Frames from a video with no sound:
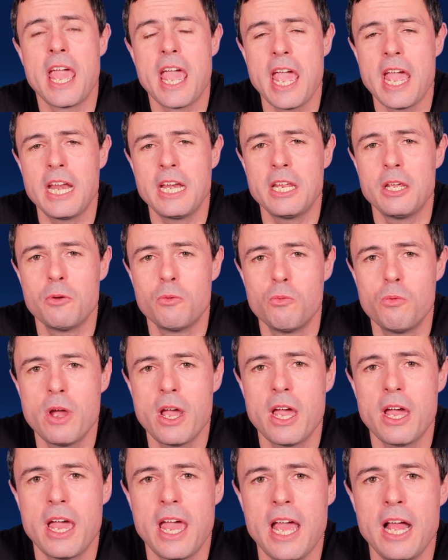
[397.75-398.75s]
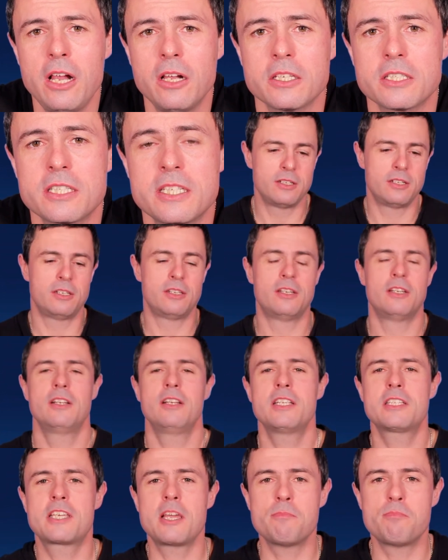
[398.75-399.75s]
anywhere else.
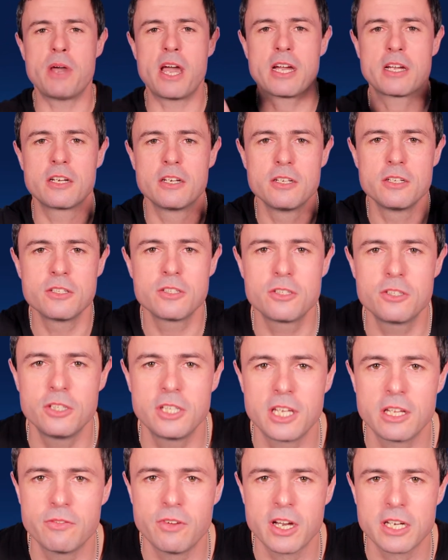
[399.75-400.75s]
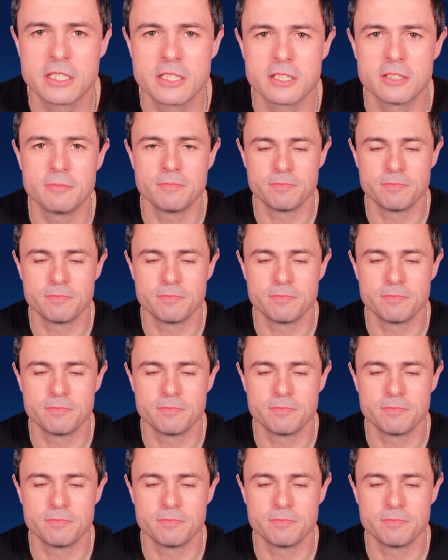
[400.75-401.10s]
Let's get back to the advice.